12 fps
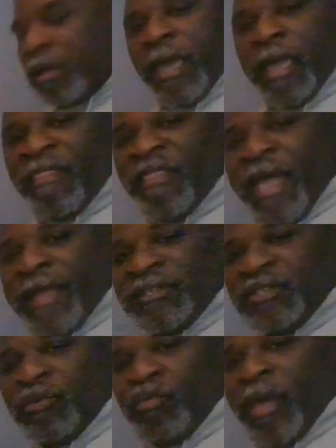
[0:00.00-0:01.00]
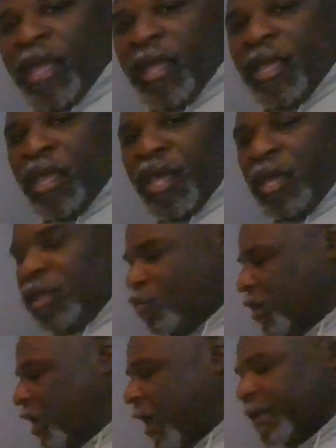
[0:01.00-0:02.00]
And that's the way you
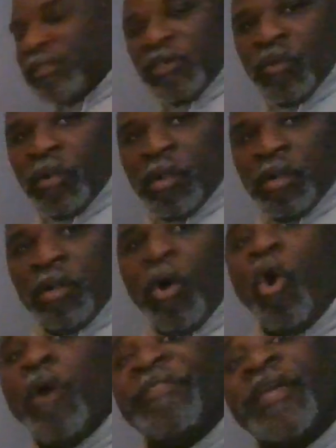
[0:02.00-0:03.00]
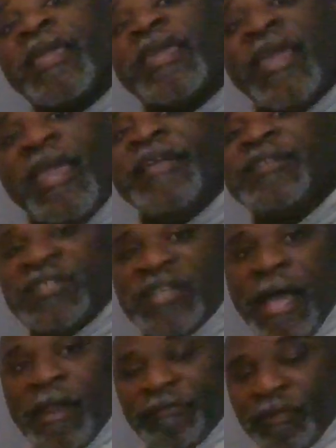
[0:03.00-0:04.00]
castle on the king
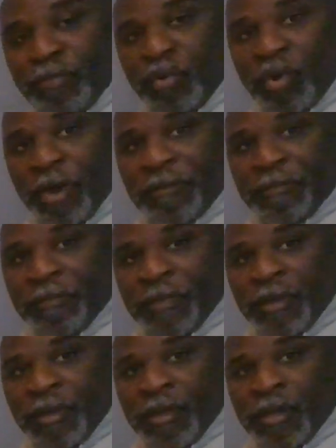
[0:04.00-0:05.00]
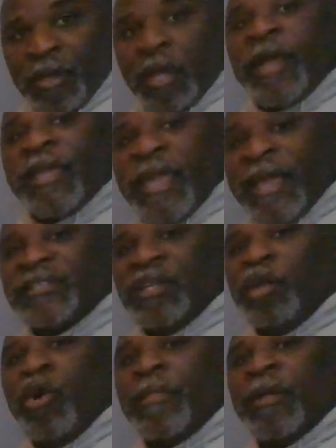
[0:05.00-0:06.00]
side of the board.
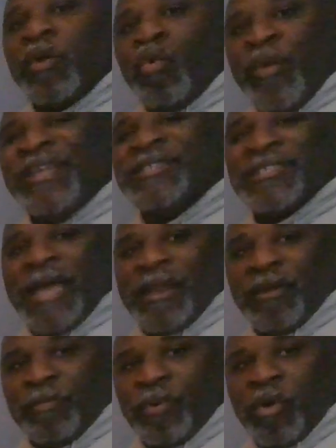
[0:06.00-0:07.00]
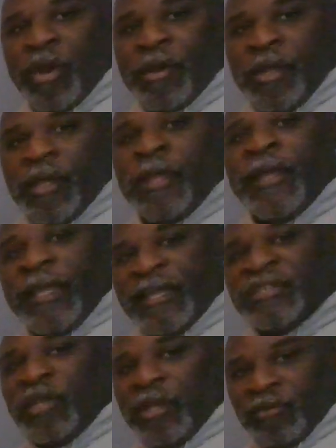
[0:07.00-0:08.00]
Castling on the queen side of the board
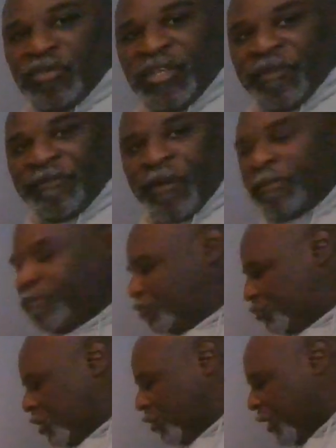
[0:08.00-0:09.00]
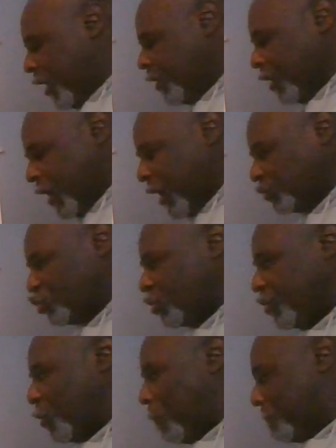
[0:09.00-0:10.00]
is a little different. Okay? And I'll show
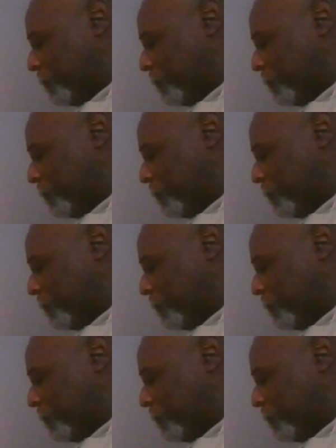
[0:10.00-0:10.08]
you.